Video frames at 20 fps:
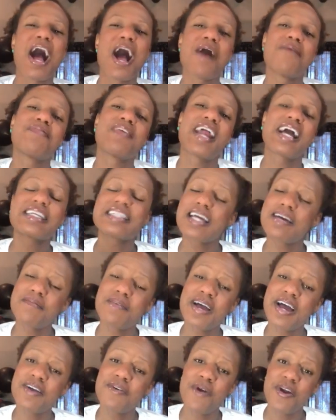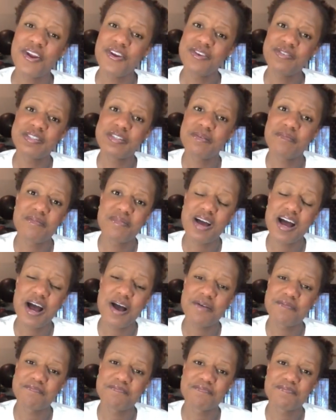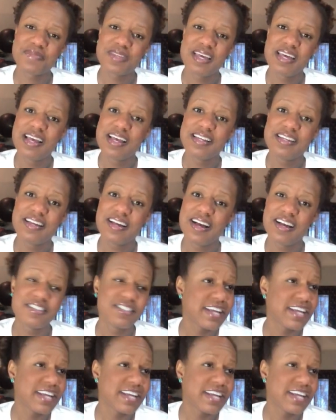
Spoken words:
The next time I wanna do some a